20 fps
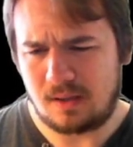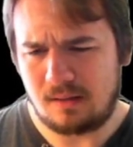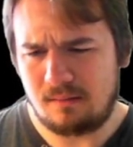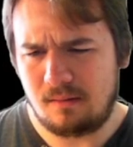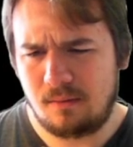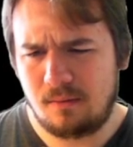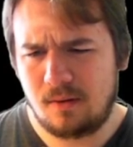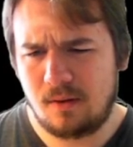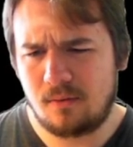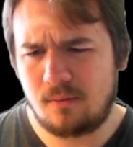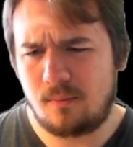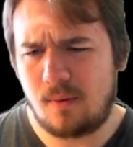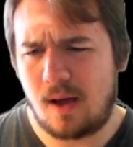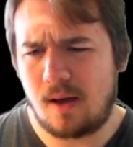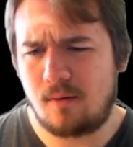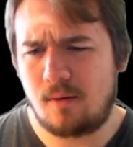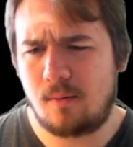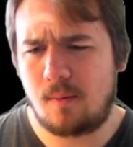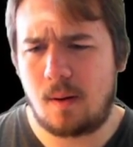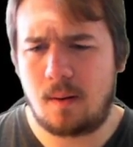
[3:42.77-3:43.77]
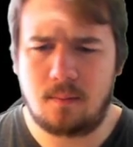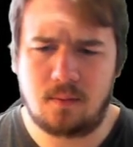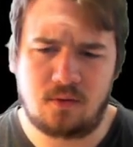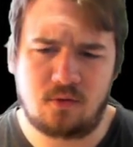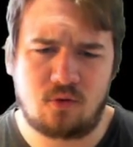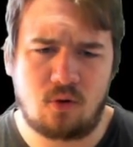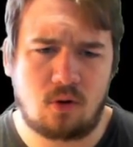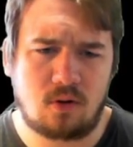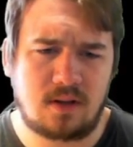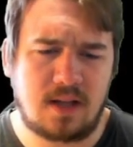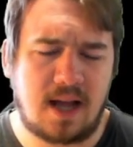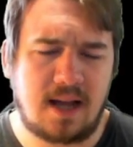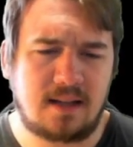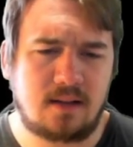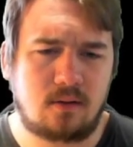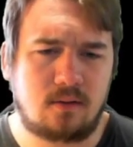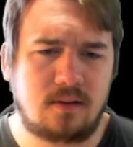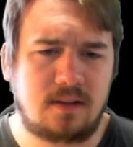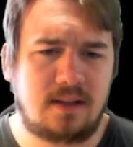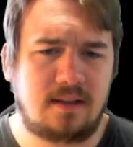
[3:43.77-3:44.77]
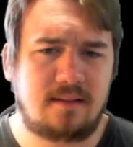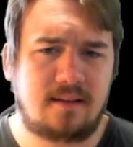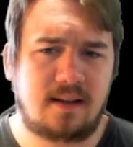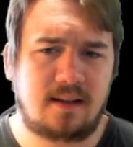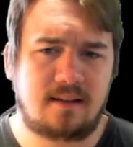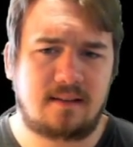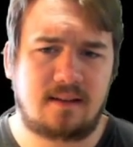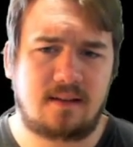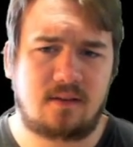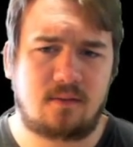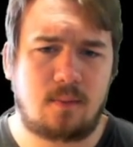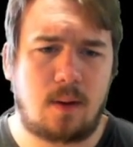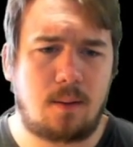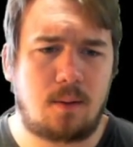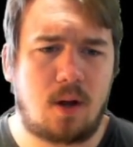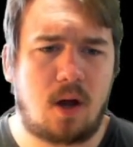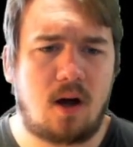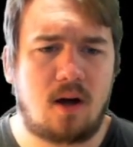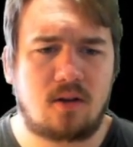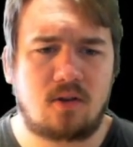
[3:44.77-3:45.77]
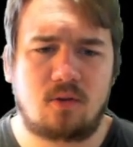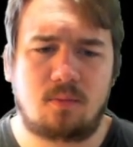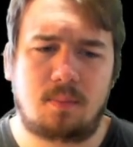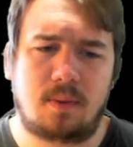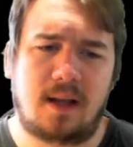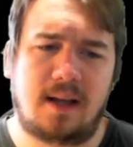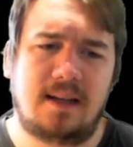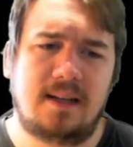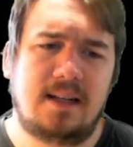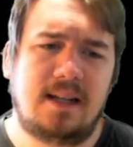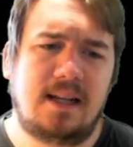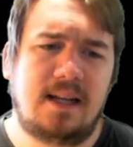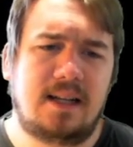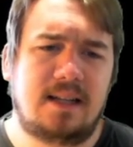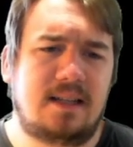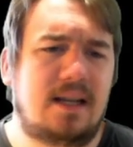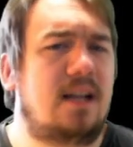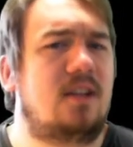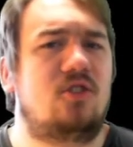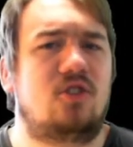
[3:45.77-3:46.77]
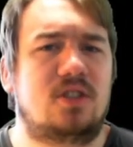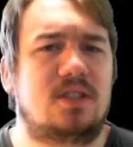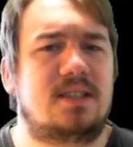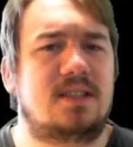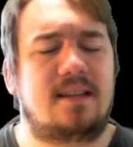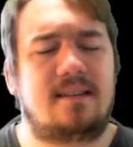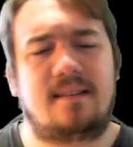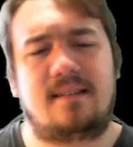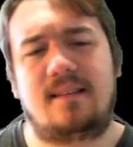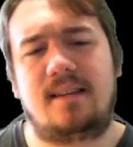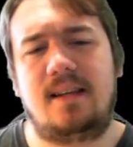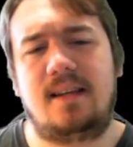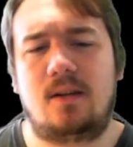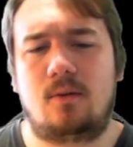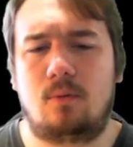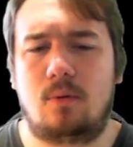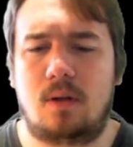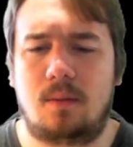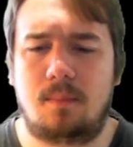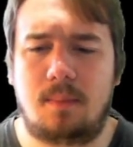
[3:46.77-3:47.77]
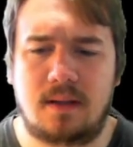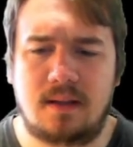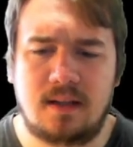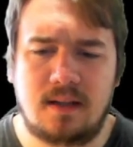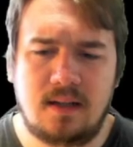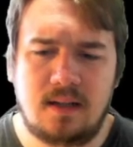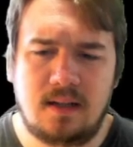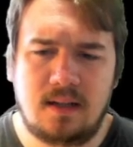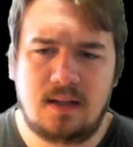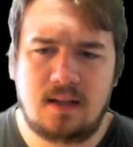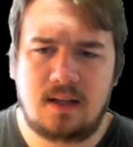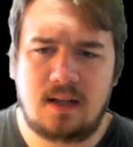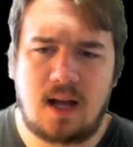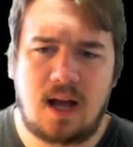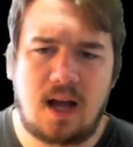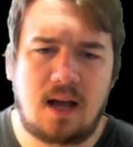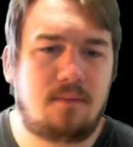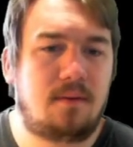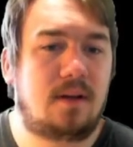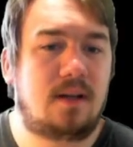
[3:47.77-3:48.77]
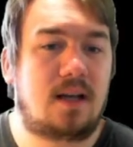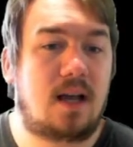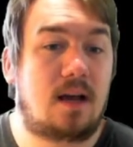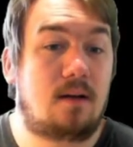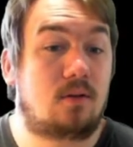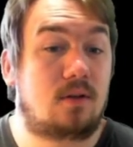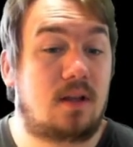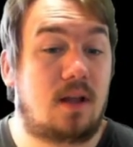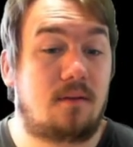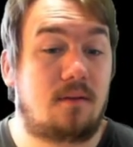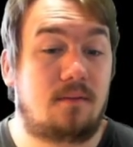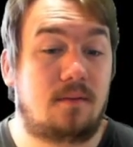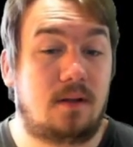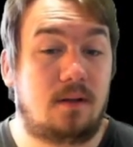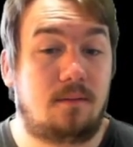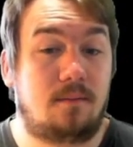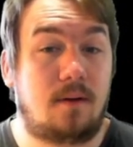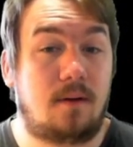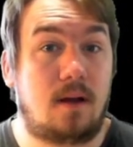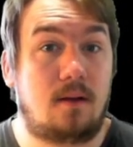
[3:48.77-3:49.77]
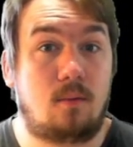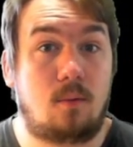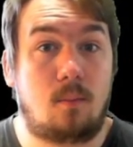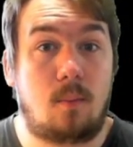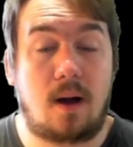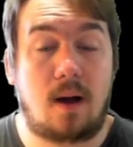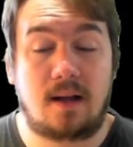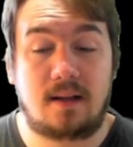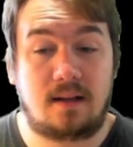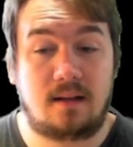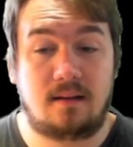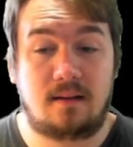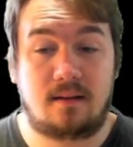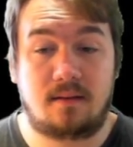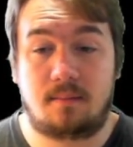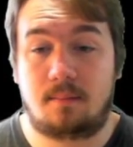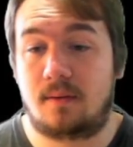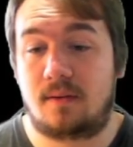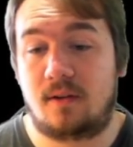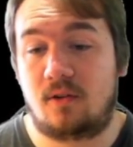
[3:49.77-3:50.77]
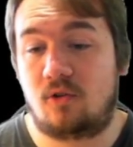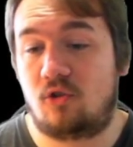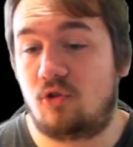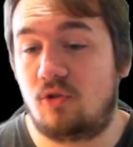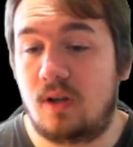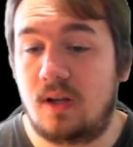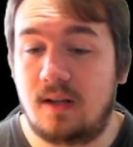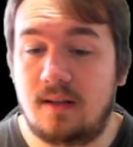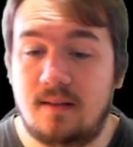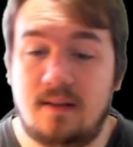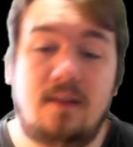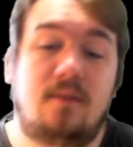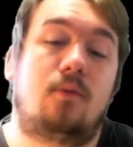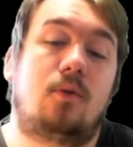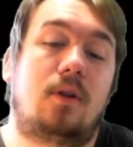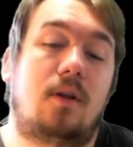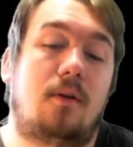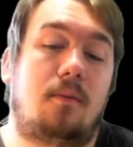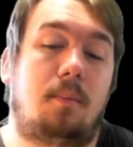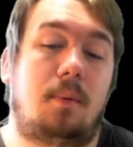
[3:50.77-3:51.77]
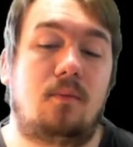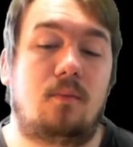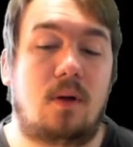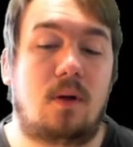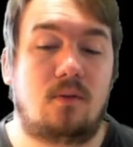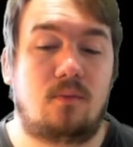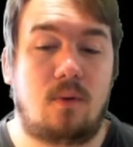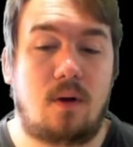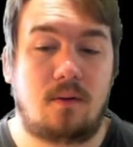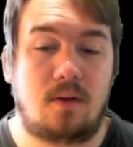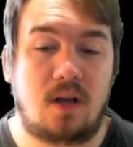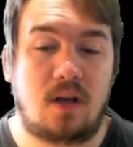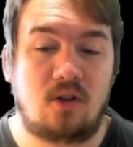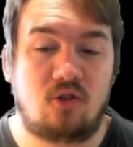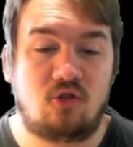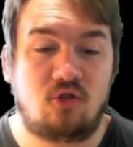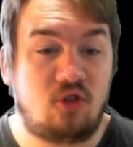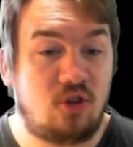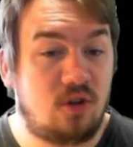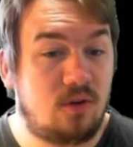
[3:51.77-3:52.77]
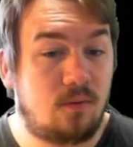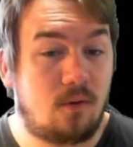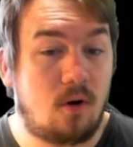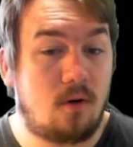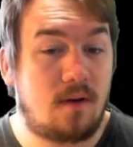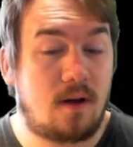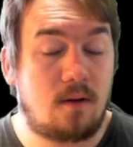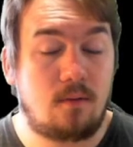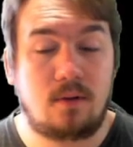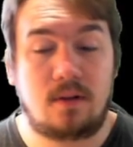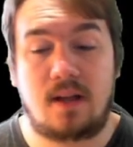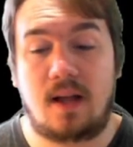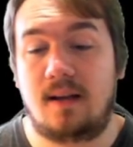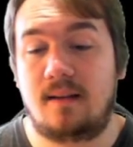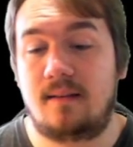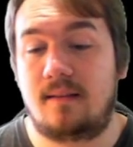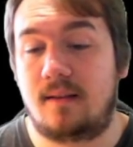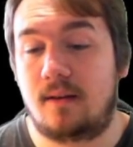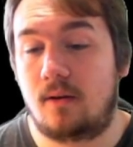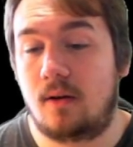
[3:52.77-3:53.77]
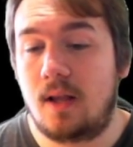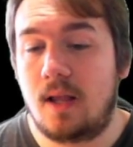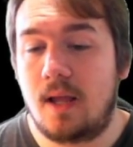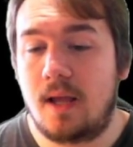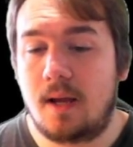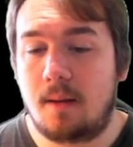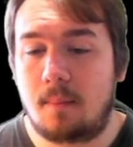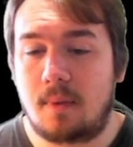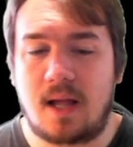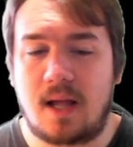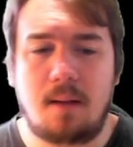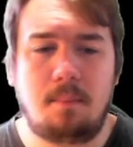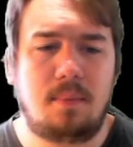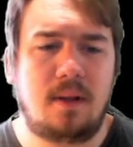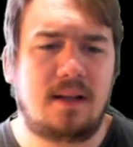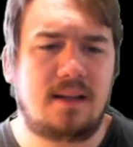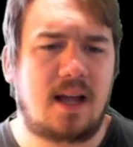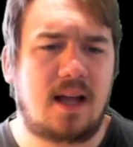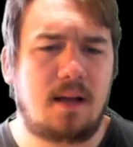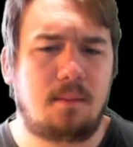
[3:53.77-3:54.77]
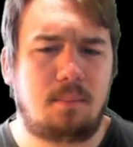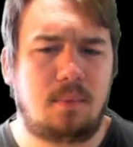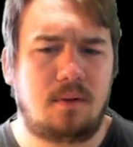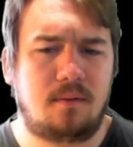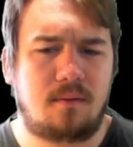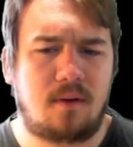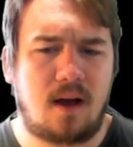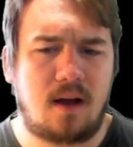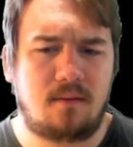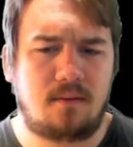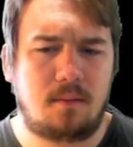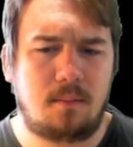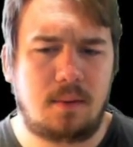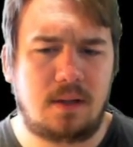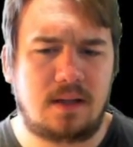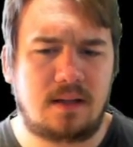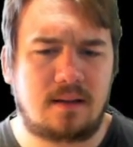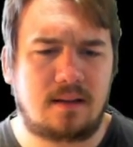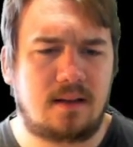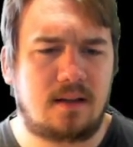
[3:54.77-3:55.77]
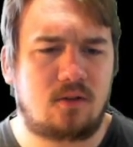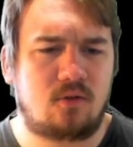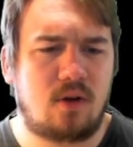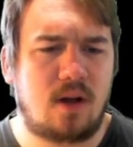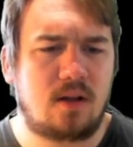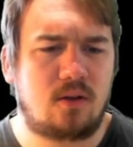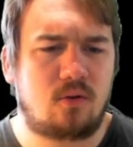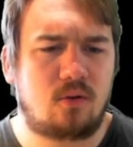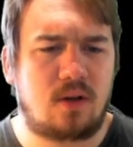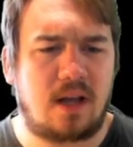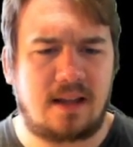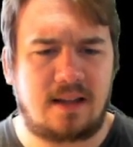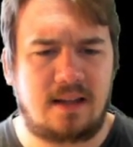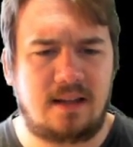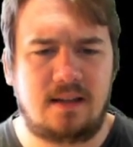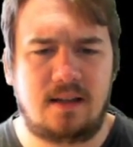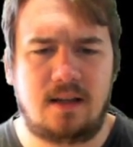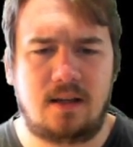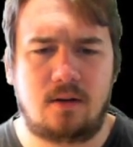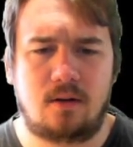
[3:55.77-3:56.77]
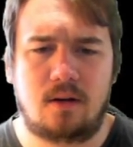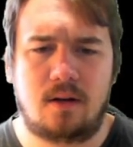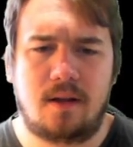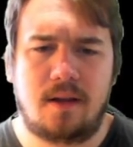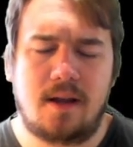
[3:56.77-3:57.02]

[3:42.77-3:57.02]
with this very, very strong knight on d6, it's very hard to play. The engine says it's equal, but I think I would definitely favor white in this position. This would have been one variation. g4, very nice here. But I play knight b5 immediately, trying to get in here.